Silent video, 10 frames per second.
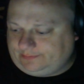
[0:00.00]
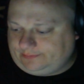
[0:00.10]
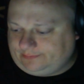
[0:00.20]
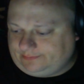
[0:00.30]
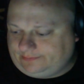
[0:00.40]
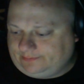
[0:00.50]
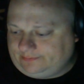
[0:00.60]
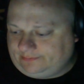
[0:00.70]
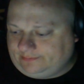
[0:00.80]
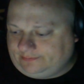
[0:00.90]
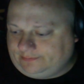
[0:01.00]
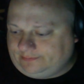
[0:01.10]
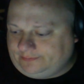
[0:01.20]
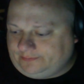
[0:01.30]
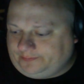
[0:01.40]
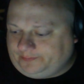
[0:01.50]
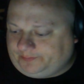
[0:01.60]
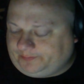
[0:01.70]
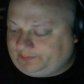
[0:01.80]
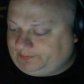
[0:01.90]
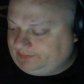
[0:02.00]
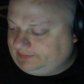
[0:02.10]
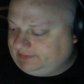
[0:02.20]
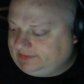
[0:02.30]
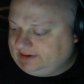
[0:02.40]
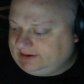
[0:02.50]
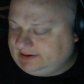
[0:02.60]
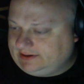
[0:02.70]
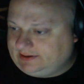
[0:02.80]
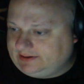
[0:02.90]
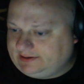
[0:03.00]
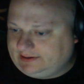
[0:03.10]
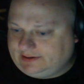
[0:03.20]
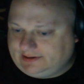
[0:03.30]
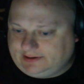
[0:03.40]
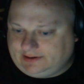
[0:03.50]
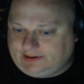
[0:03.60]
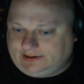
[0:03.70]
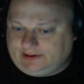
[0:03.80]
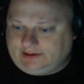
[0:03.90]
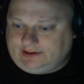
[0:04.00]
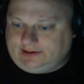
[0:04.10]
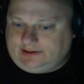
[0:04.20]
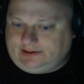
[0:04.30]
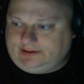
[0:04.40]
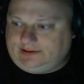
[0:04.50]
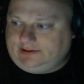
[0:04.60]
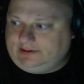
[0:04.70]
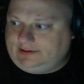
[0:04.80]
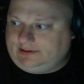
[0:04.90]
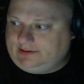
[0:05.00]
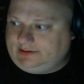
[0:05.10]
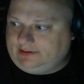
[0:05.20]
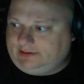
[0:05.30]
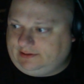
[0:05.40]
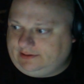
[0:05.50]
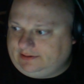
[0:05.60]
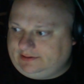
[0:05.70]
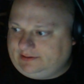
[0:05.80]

The person shown says nothing.